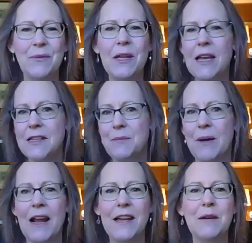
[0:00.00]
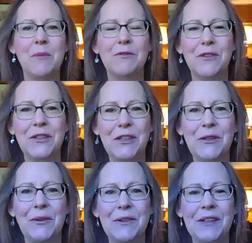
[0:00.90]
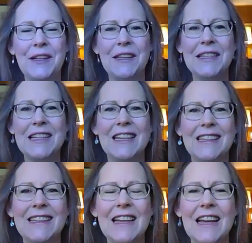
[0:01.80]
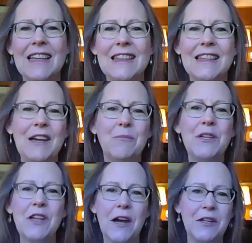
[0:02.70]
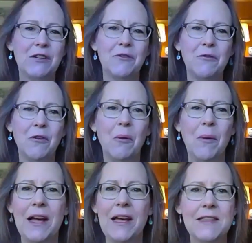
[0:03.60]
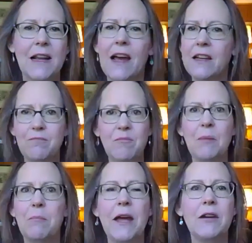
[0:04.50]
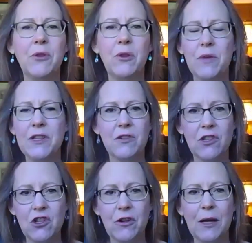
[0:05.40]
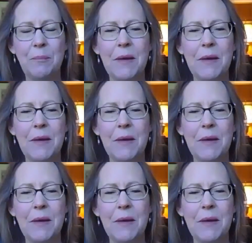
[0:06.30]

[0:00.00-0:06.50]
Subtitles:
well, yes, but I come over, you know, and we talked it over for a while. I said I could combine it with a research trip.